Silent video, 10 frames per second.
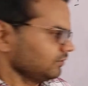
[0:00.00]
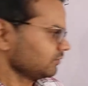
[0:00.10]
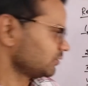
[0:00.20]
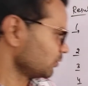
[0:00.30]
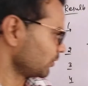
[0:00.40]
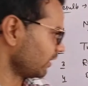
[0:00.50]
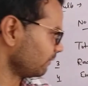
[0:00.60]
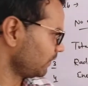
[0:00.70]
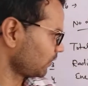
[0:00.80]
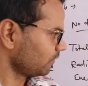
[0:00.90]
So
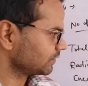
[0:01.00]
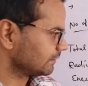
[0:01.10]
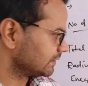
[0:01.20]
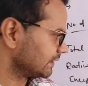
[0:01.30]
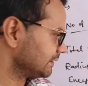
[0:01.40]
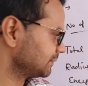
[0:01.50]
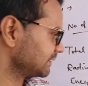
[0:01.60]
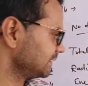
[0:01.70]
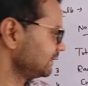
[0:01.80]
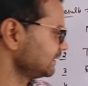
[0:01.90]
number of subshells
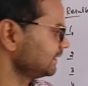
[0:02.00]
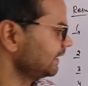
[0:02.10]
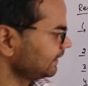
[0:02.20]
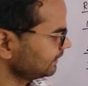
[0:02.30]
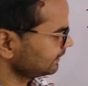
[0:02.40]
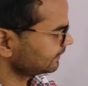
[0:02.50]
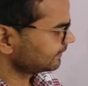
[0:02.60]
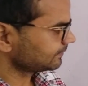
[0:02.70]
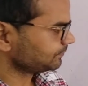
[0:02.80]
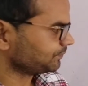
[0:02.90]
present in any
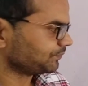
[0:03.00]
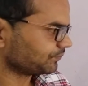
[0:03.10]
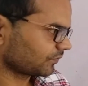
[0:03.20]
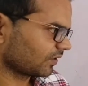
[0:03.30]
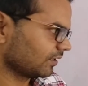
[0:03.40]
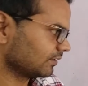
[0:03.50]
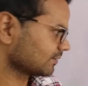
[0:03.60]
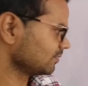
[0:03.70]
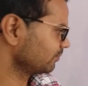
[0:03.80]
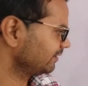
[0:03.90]
atom are
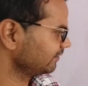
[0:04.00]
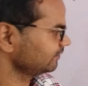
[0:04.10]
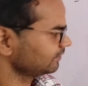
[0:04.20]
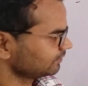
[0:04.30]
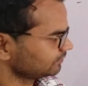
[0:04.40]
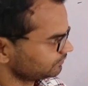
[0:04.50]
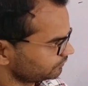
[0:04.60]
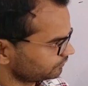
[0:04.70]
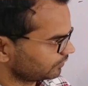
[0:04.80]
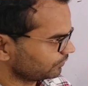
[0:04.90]
simply
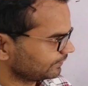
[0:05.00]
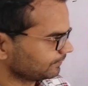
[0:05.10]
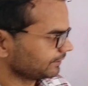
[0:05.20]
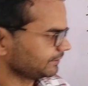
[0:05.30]
founded